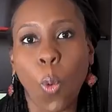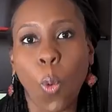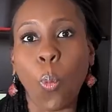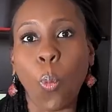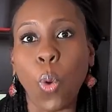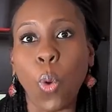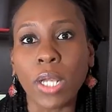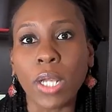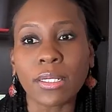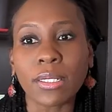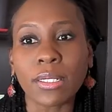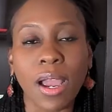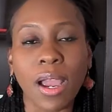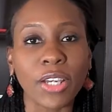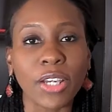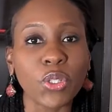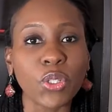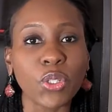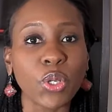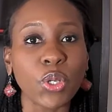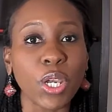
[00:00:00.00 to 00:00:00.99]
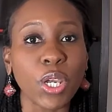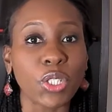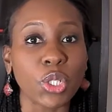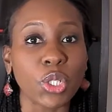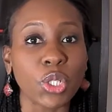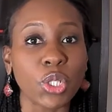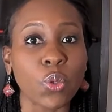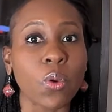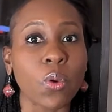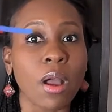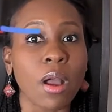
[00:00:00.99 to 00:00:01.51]
What are you going to
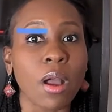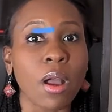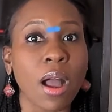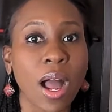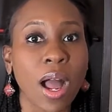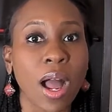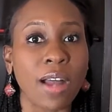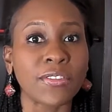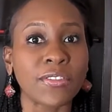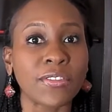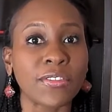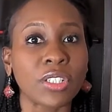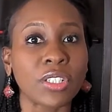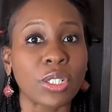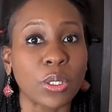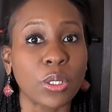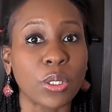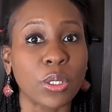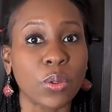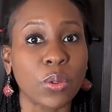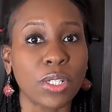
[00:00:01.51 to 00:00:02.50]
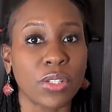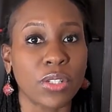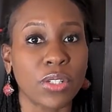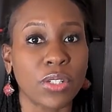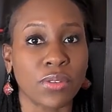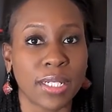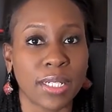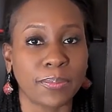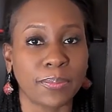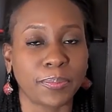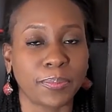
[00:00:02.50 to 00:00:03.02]
do after your law
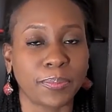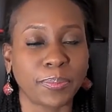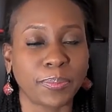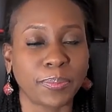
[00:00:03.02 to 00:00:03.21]
degree?